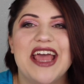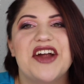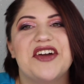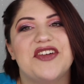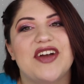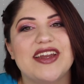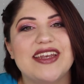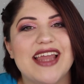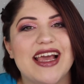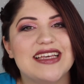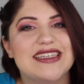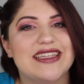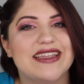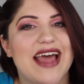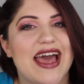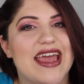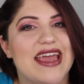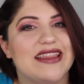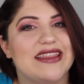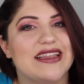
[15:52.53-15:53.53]
Right next to
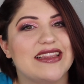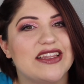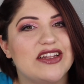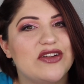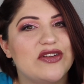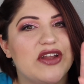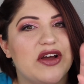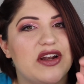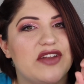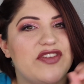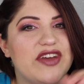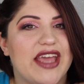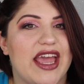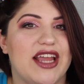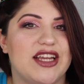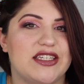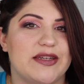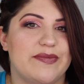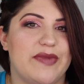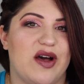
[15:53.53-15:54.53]
that, hit the little
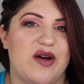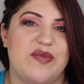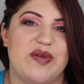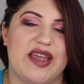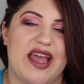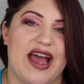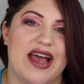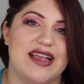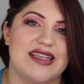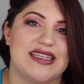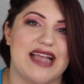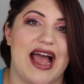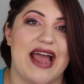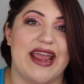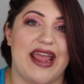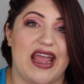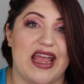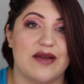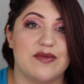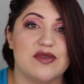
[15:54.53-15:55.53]
notification bell, because I
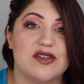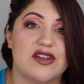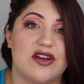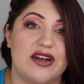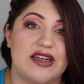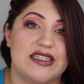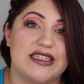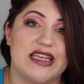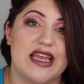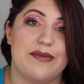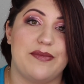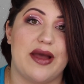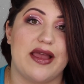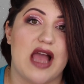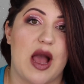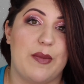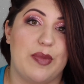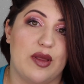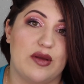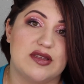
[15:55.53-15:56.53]
am starting to get my
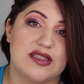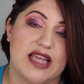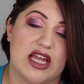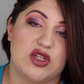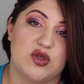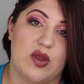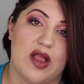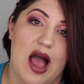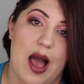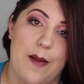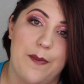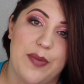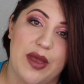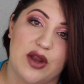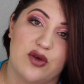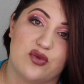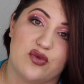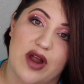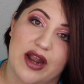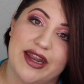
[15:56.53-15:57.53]
upload schedule up
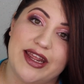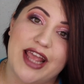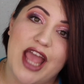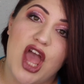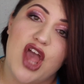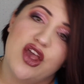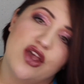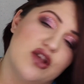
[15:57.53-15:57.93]
and running.